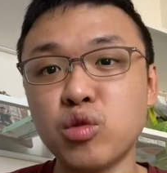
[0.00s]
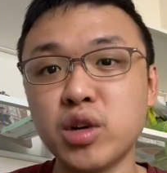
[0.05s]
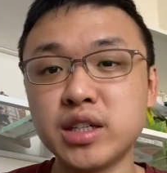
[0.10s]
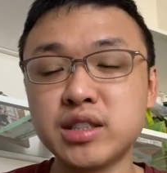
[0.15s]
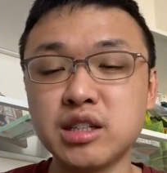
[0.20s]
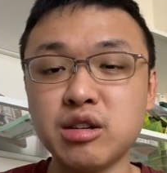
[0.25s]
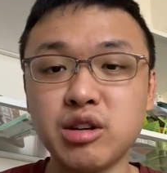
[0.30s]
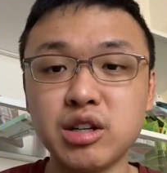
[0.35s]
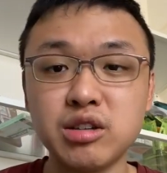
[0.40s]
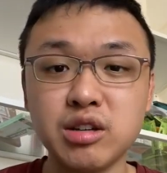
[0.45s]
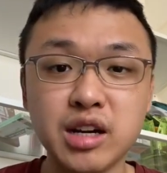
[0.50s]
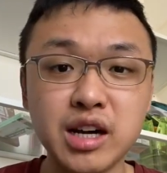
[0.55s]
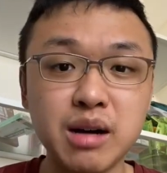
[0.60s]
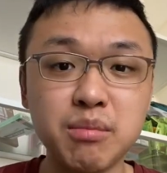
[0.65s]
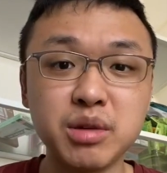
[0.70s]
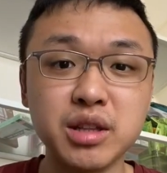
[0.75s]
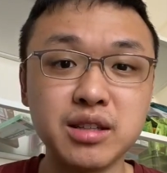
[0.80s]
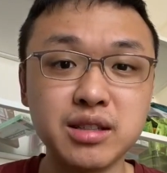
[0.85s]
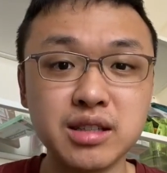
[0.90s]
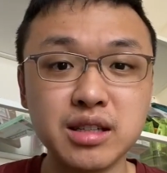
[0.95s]
what's going to
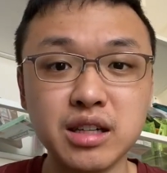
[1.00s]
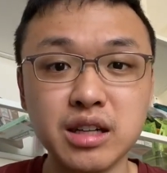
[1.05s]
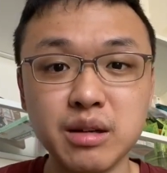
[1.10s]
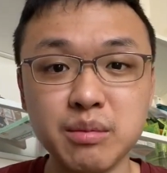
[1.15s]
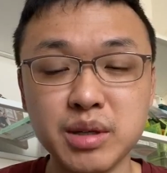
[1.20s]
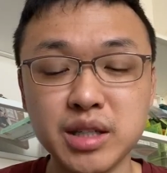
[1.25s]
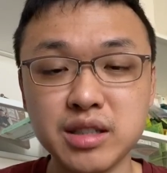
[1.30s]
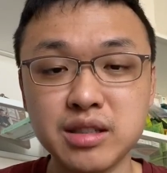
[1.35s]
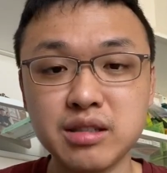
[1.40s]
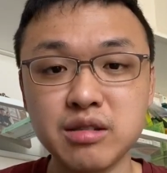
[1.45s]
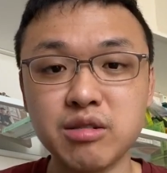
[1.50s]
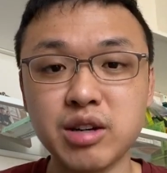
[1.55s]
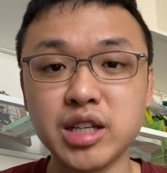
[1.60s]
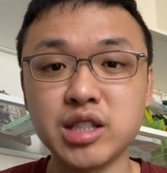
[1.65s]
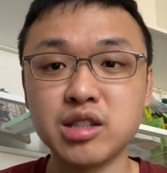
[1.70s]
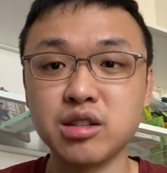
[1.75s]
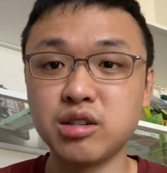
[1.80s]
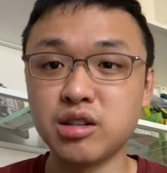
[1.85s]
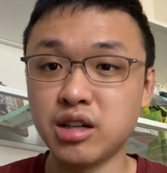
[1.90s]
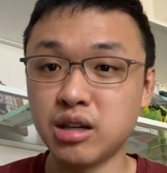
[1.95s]
come in the syllabus, right,
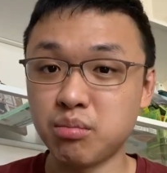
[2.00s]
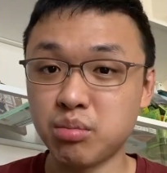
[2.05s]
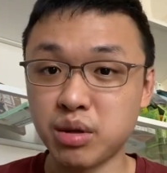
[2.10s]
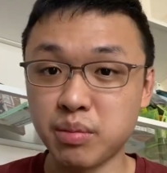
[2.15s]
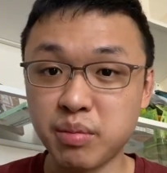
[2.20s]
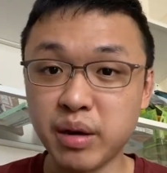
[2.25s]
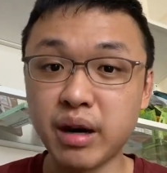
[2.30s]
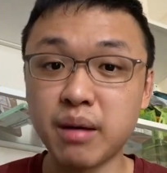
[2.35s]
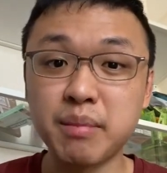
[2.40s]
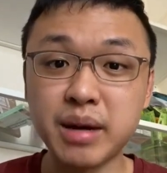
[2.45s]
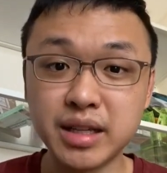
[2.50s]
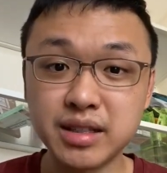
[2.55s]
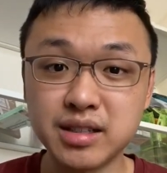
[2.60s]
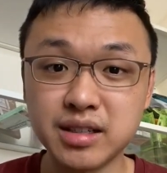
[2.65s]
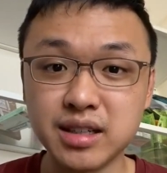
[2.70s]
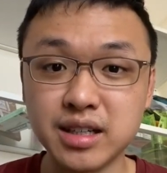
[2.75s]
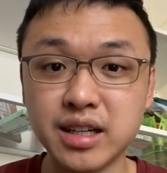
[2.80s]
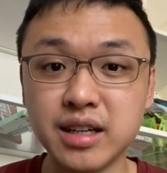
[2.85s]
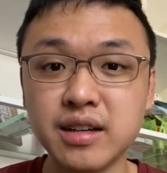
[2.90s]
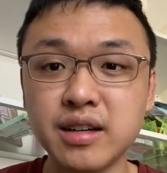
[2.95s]
so you can prepare
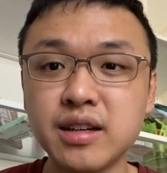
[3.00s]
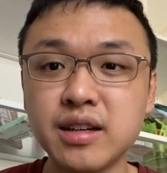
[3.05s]
mentally.